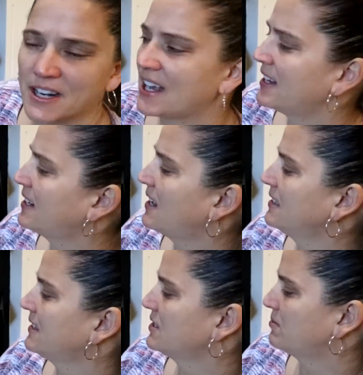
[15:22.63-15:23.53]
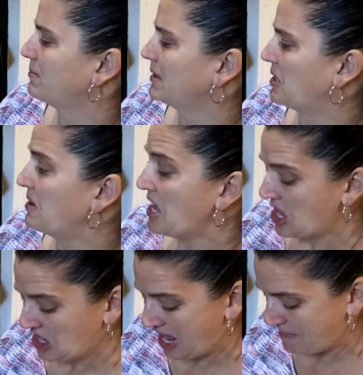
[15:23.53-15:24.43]
I got here. I'll link this one below.
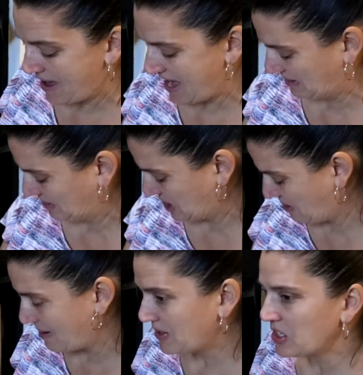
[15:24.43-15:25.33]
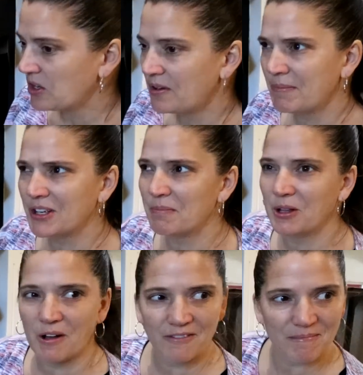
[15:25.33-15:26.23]
Not bad. So I'm gonna go
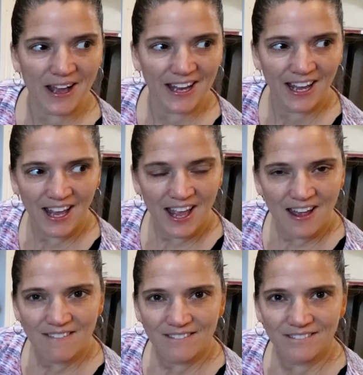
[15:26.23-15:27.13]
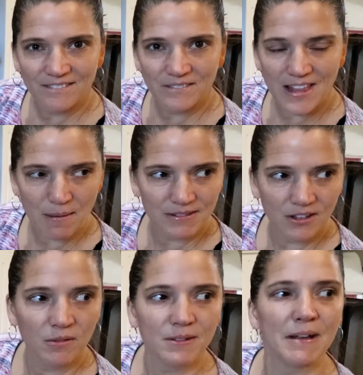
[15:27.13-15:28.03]
blow off my laptop.
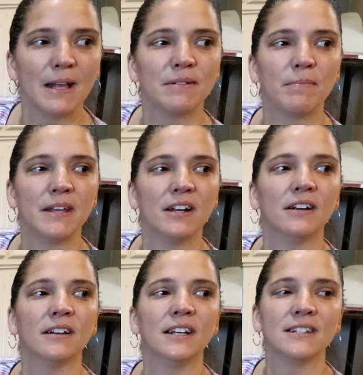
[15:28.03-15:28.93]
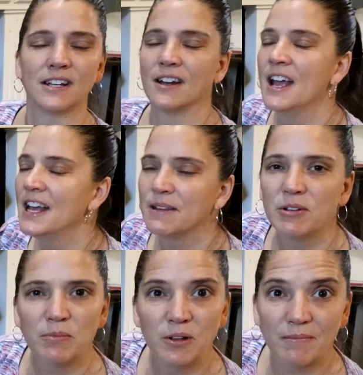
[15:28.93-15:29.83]
No, is my laptop here? It is here. Let
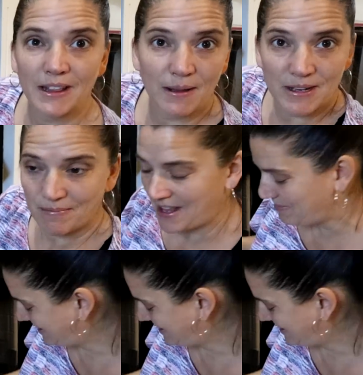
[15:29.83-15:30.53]
me go blow off my laptop. That'll